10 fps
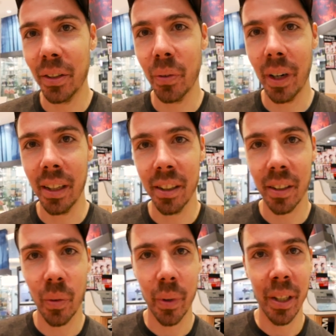Do I look
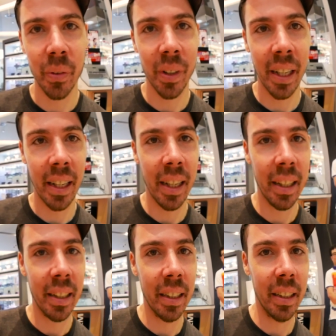weird when I
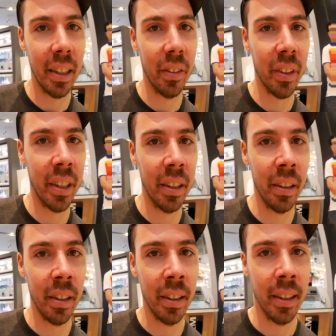get over here?